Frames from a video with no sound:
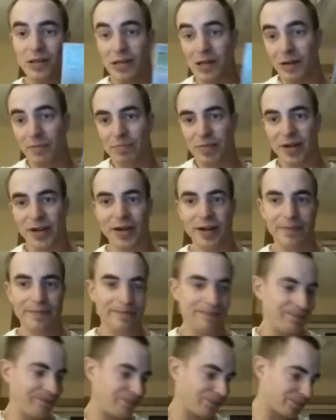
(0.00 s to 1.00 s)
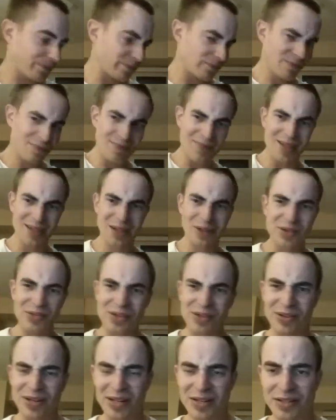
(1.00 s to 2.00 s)
not bad. It
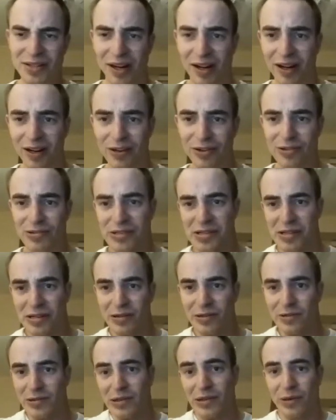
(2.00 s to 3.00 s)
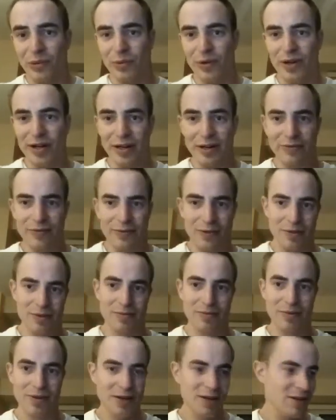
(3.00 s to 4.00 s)
was only $1, so who won it
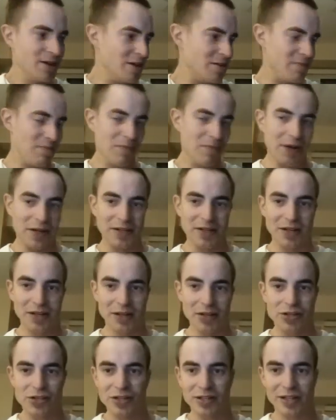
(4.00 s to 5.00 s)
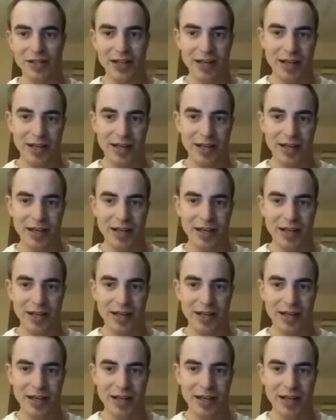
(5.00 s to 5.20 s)
for mint condition